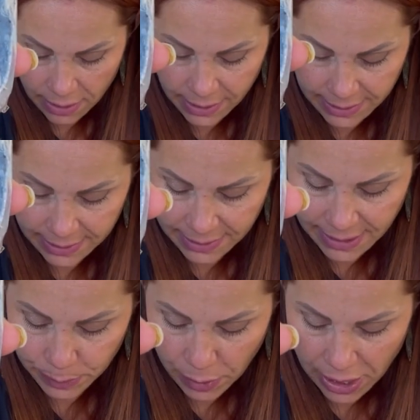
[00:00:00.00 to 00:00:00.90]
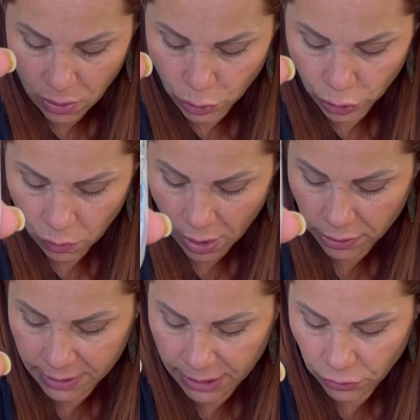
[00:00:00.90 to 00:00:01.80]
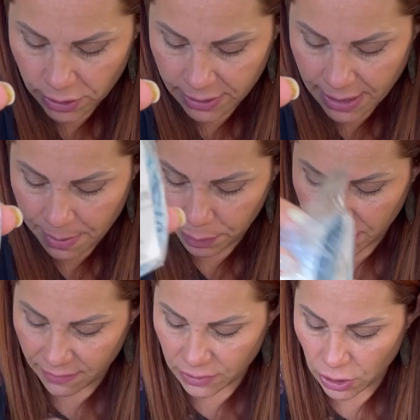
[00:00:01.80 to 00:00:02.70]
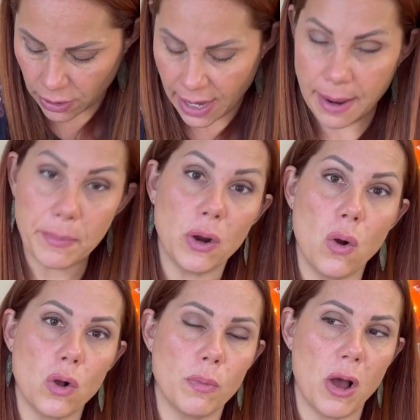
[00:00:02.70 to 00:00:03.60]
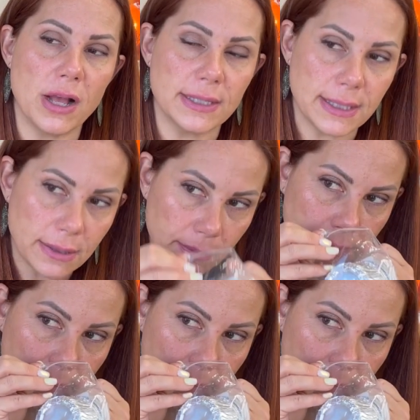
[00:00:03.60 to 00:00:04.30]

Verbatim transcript: This is Sea Spray Ocean Water Citrus Damp Leaves Dark Amber Oak Moss.